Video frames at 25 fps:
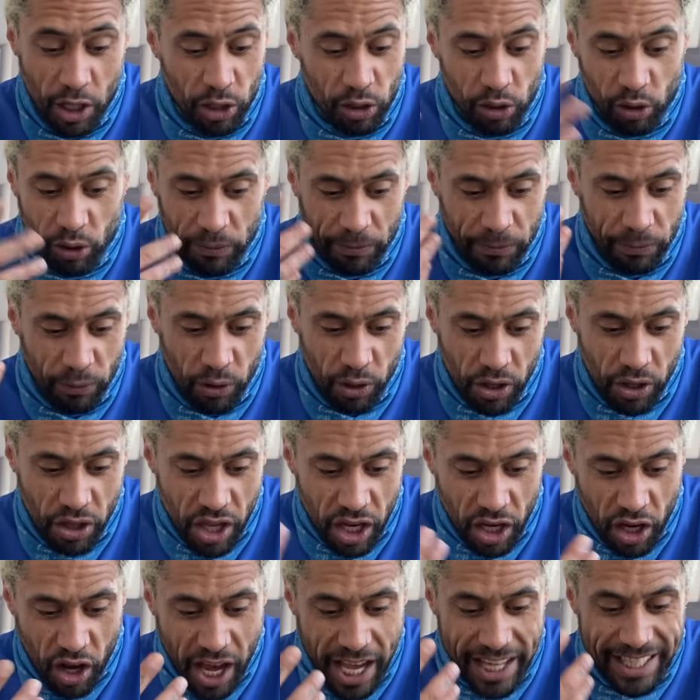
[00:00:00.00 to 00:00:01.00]
Look for
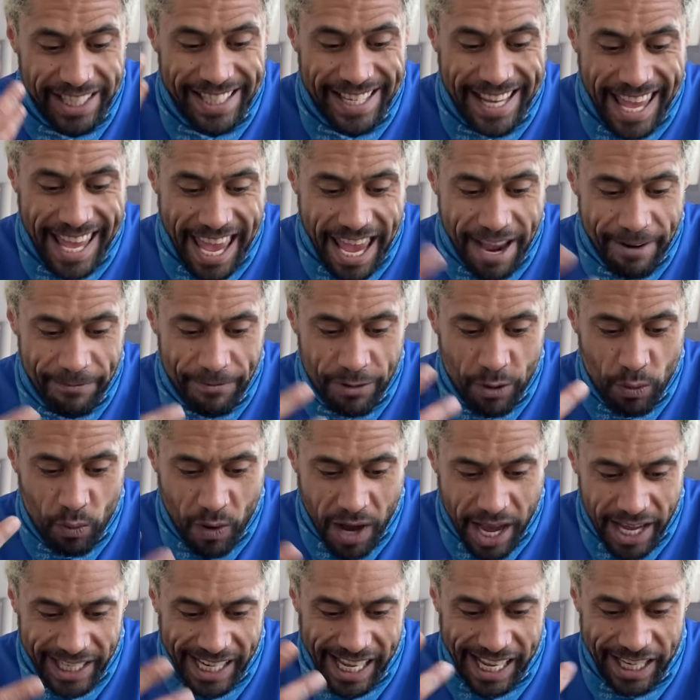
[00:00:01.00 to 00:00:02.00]
the light in
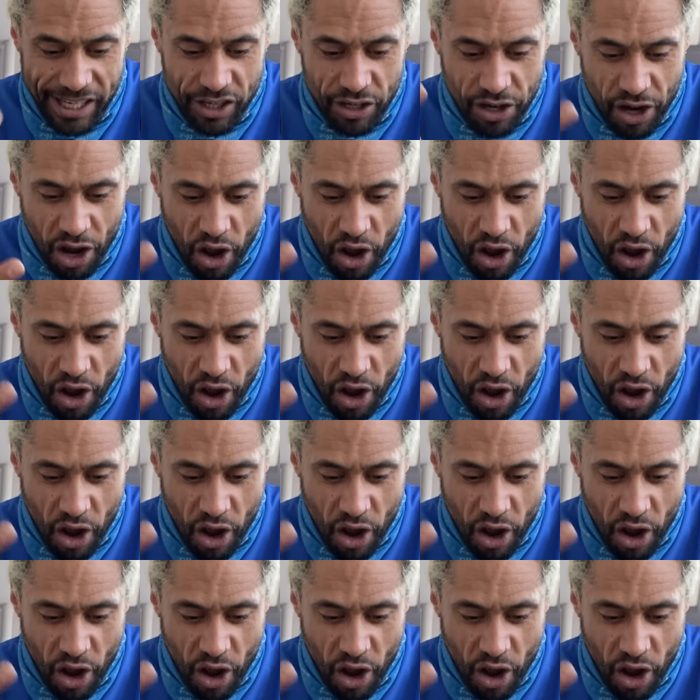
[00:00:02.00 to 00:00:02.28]
everyone and